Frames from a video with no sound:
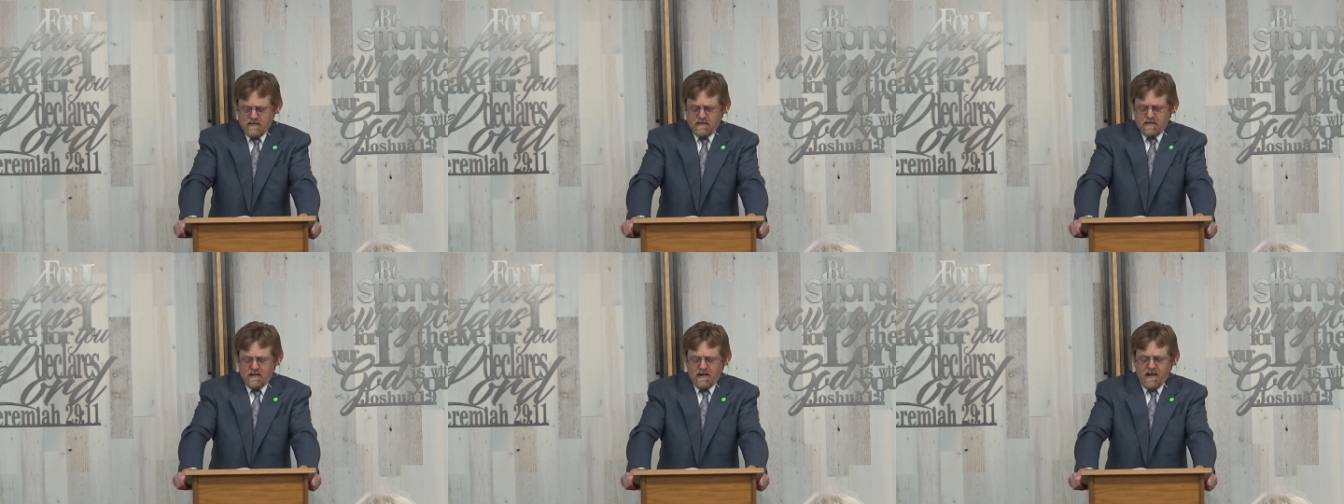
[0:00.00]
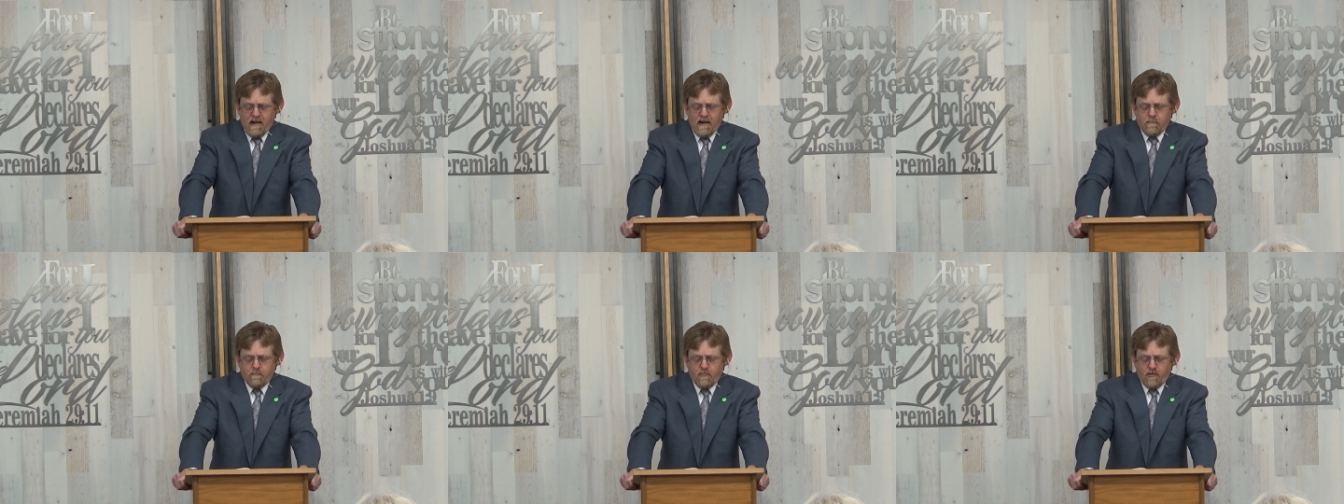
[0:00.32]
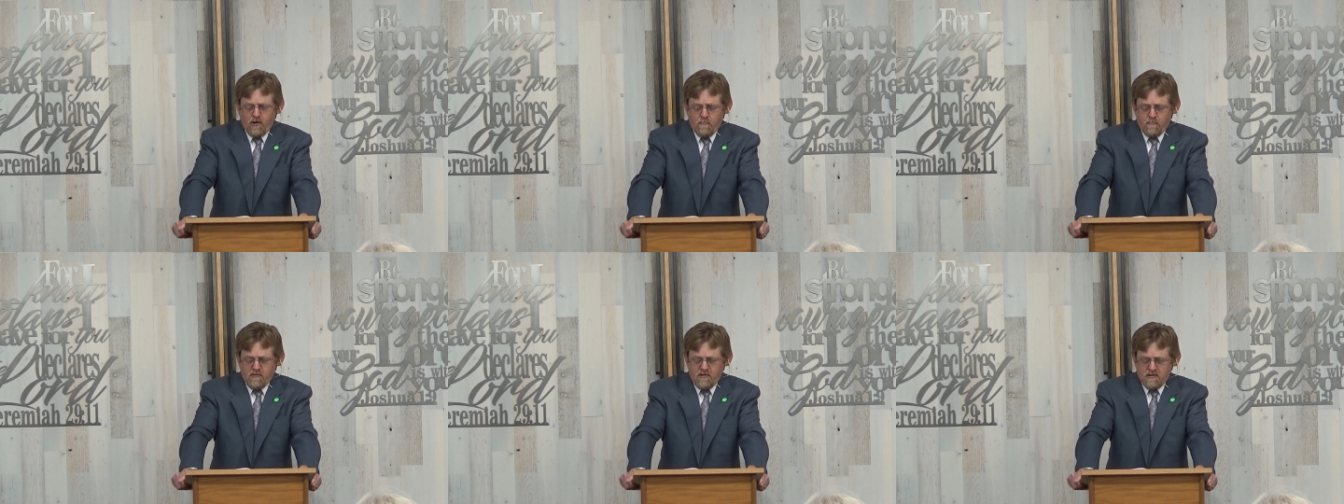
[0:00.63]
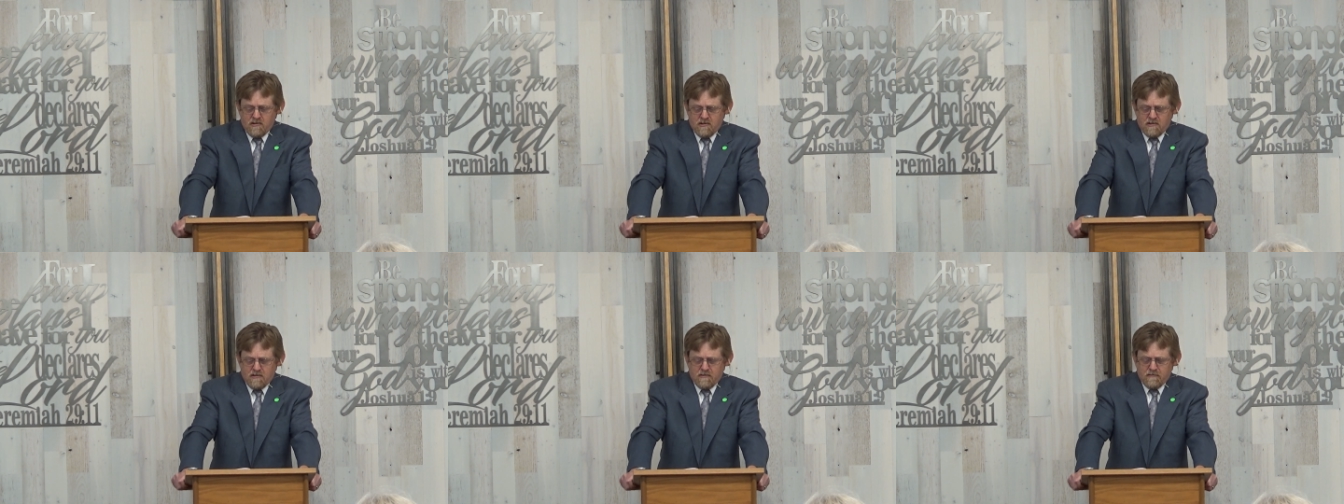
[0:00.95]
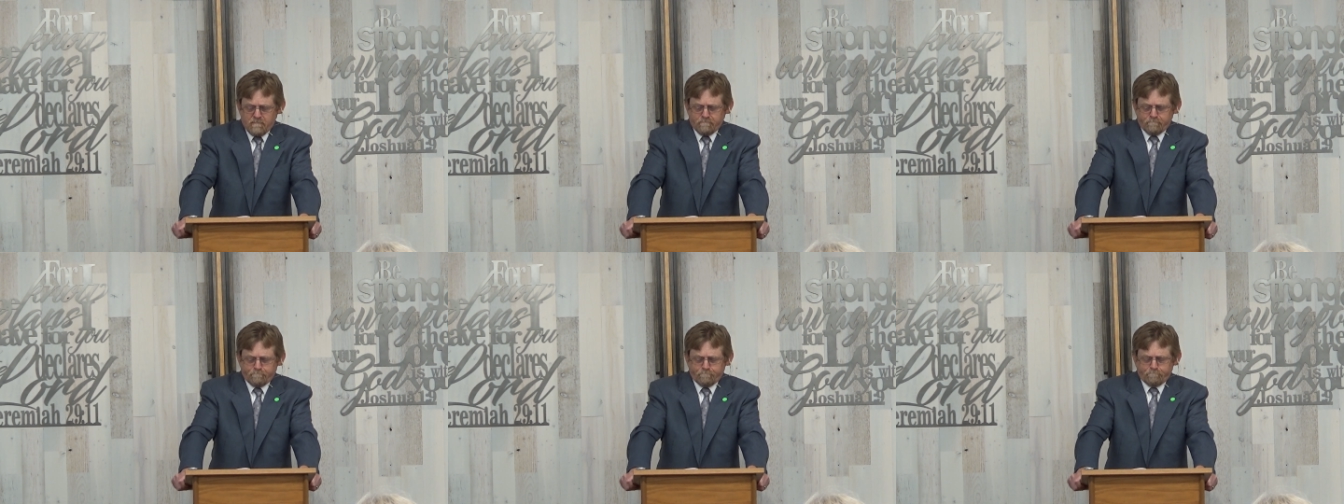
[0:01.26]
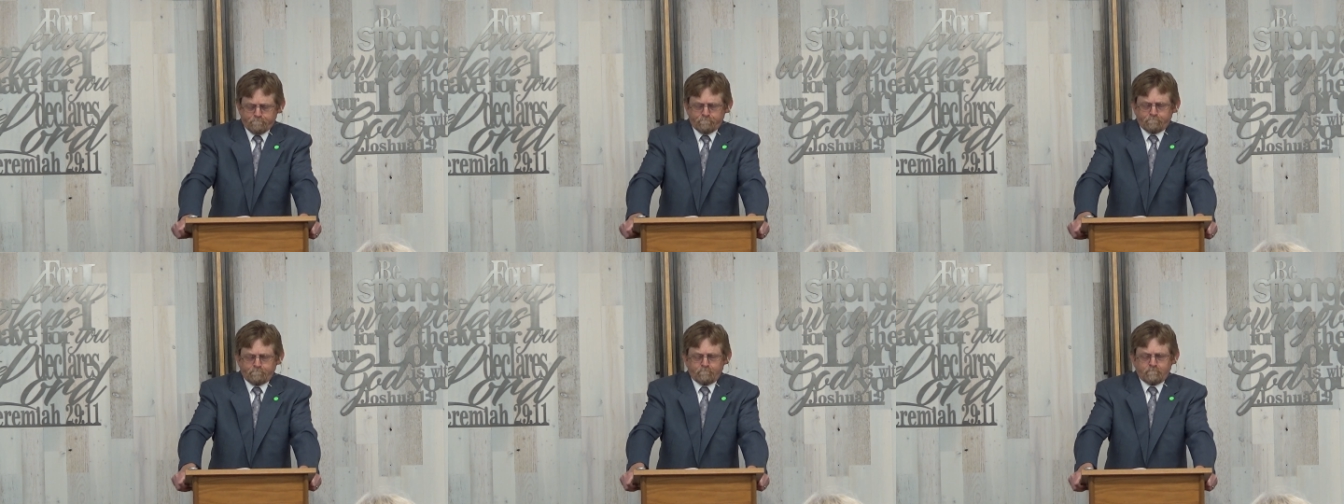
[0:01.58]
It had a purpose
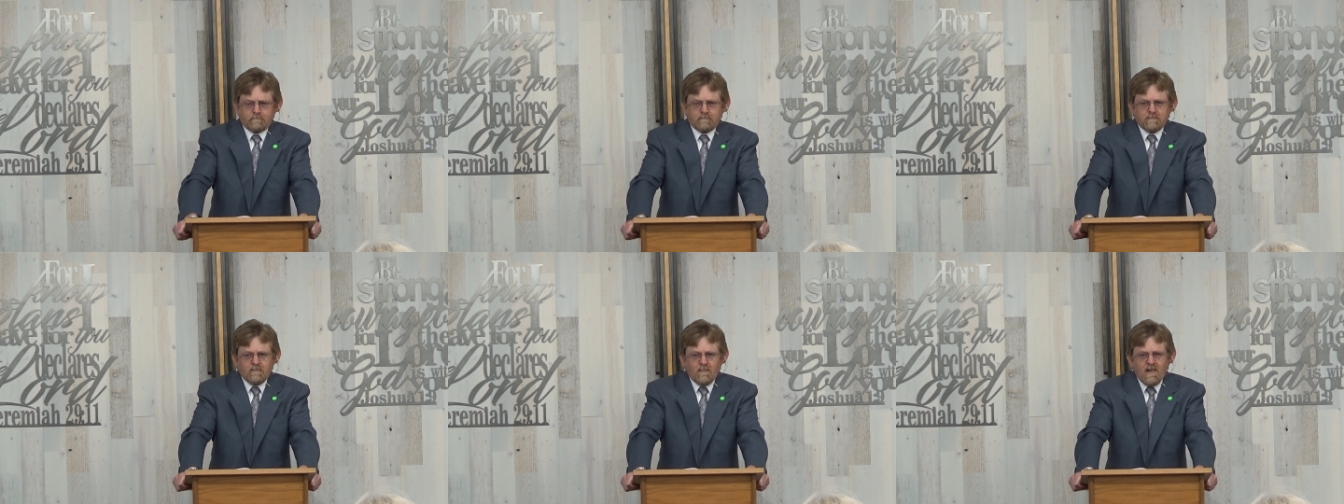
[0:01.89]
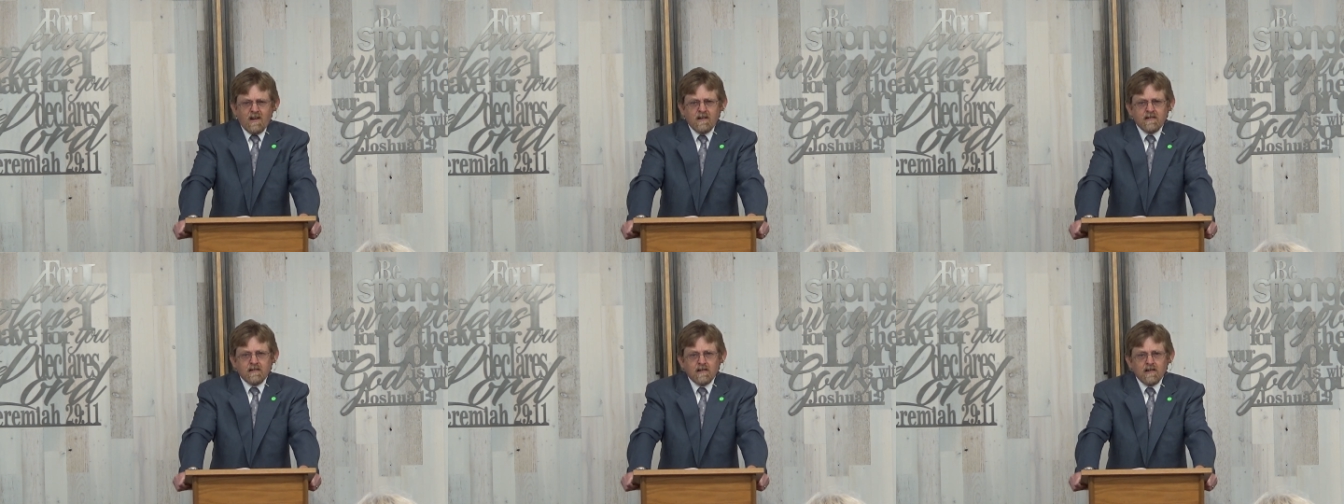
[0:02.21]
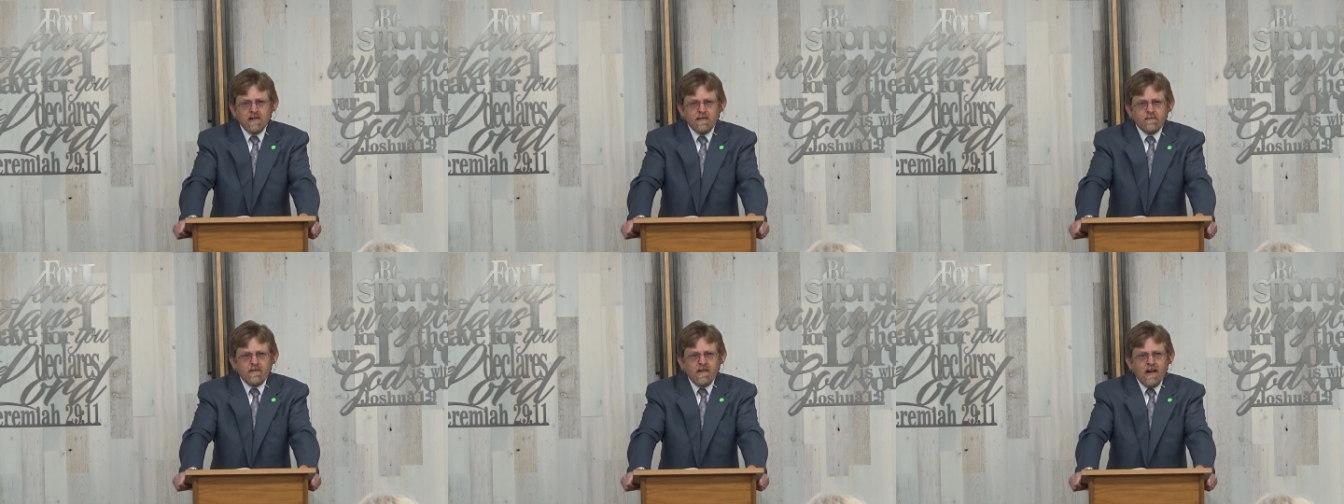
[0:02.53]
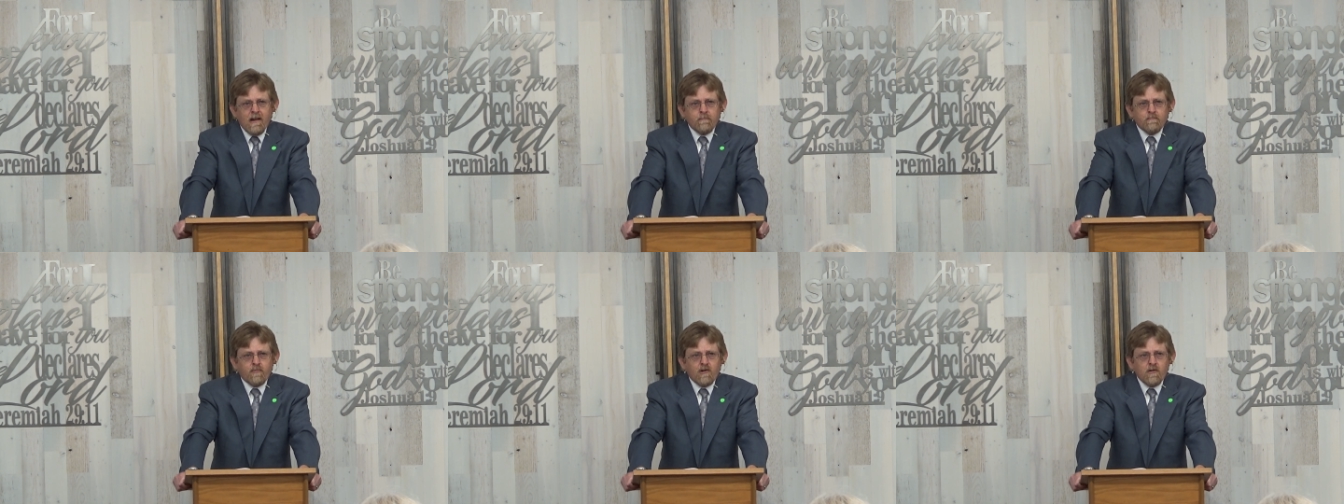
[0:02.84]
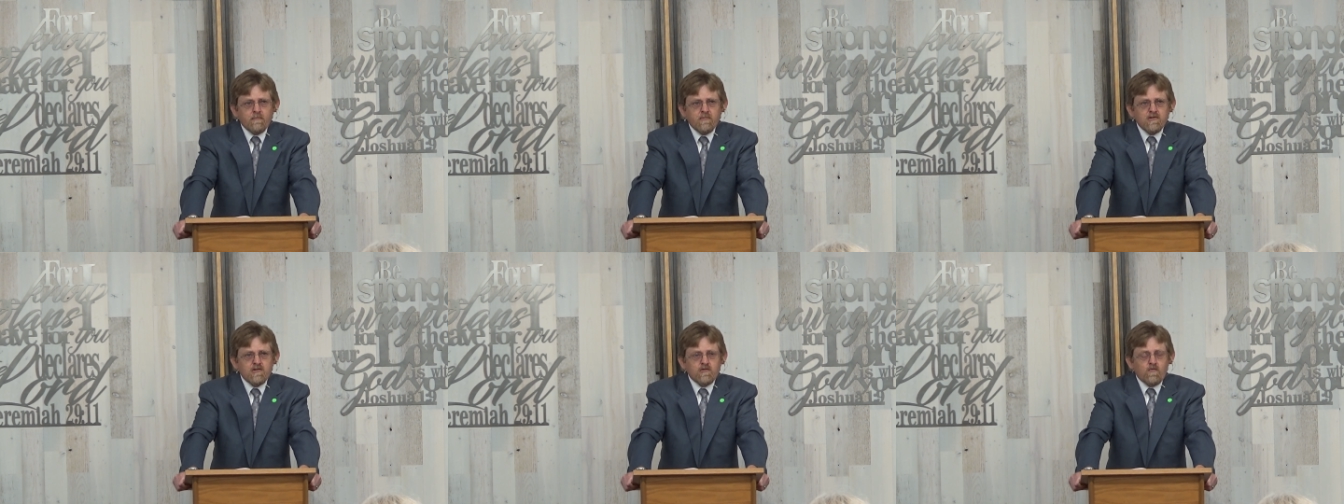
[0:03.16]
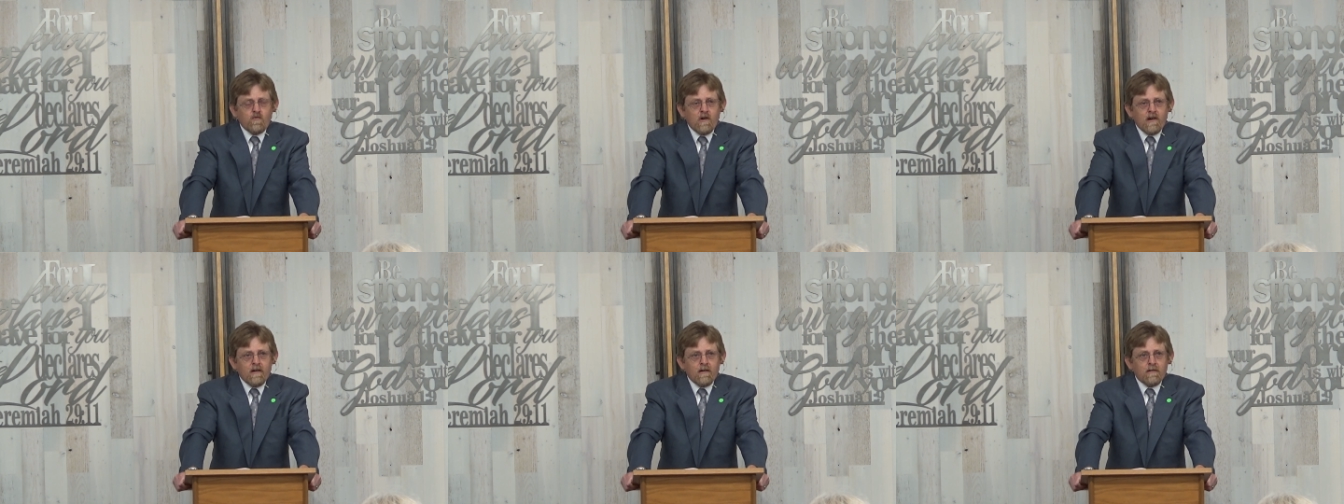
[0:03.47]
and lived that purpose
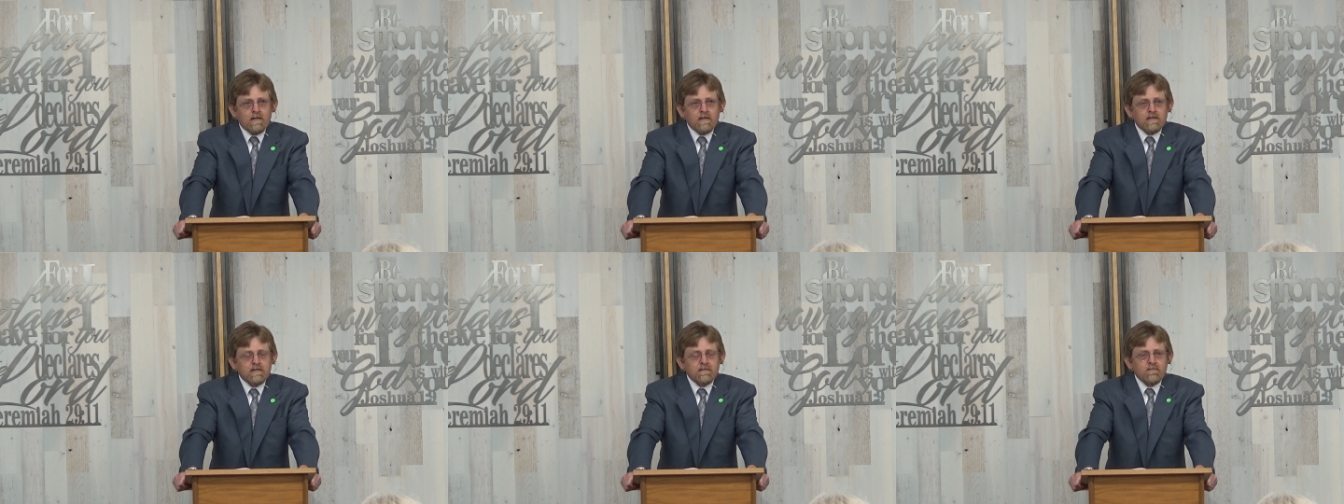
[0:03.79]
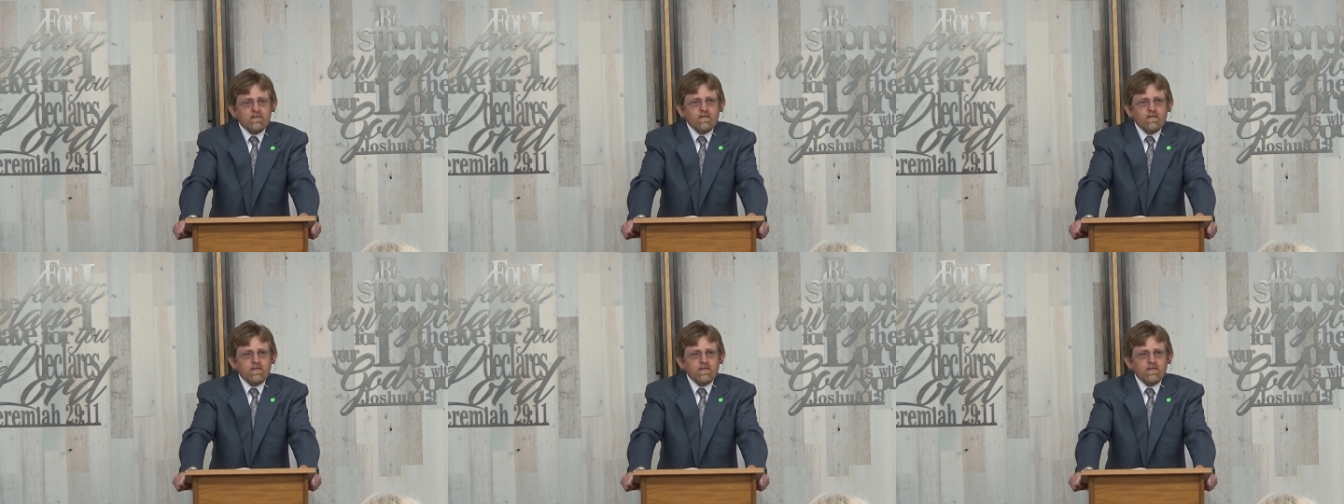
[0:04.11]
well